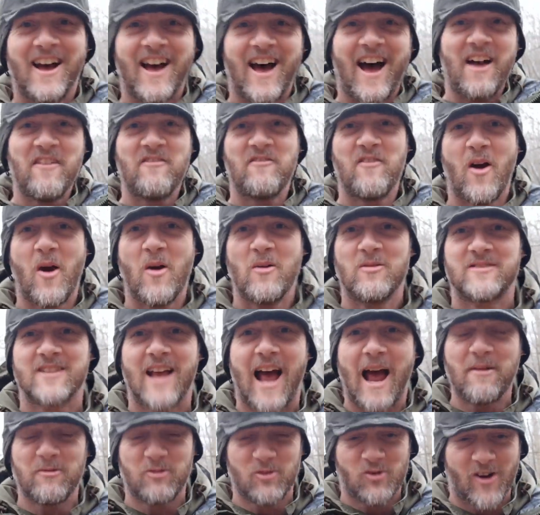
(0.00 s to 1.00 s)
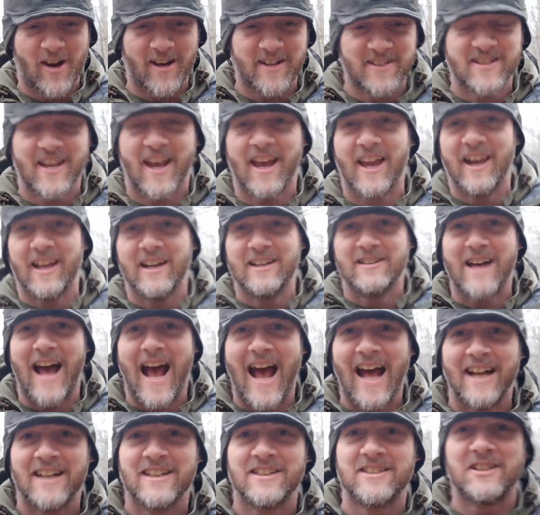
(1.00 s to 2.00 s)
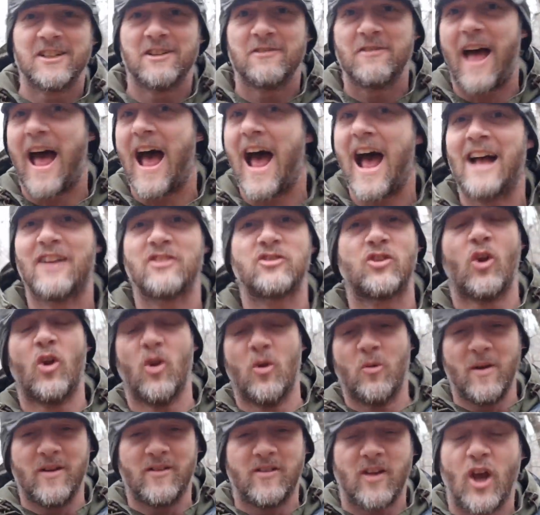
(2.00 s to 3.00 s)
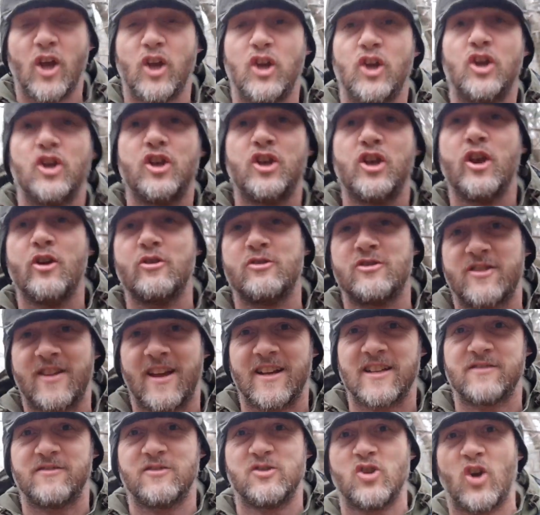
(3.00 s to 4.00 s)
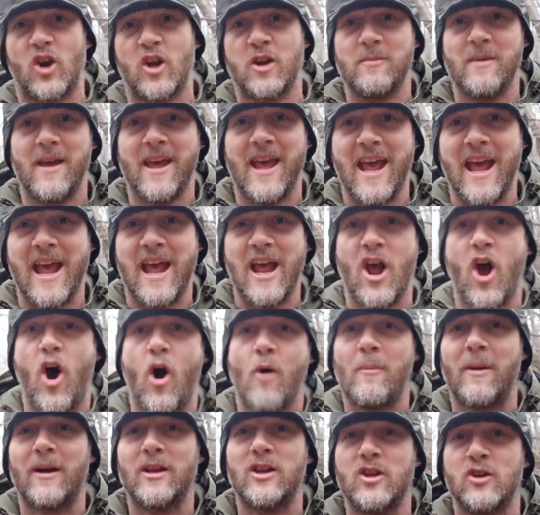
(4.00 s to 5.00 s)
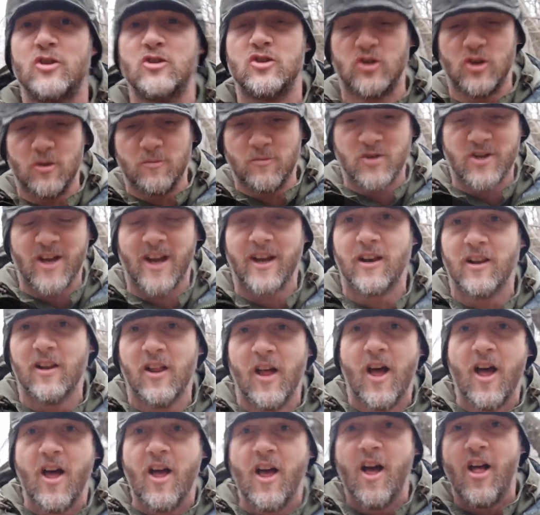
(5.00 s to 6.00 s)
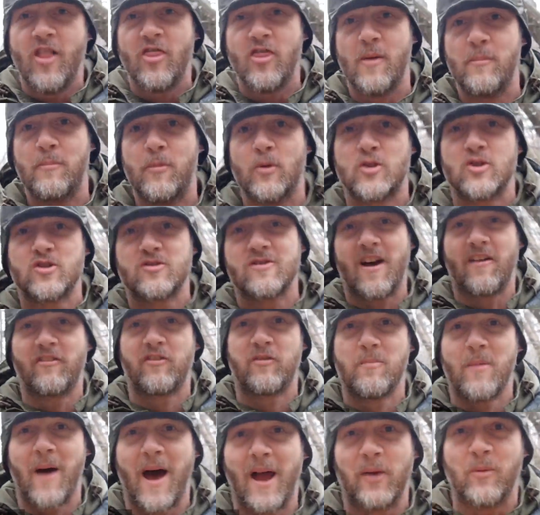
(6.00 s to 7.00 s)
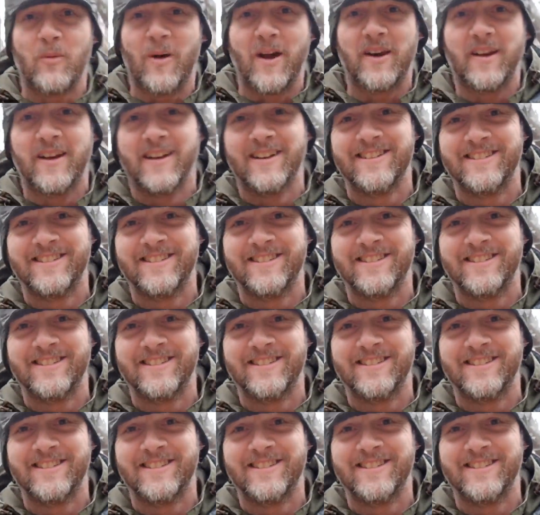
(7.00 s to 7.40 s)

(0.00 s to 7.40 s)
Hi folks, I'm Craig Taylor and as always a huge thanks for joining me here on my YouTube channel, The Bushcraft Padawan.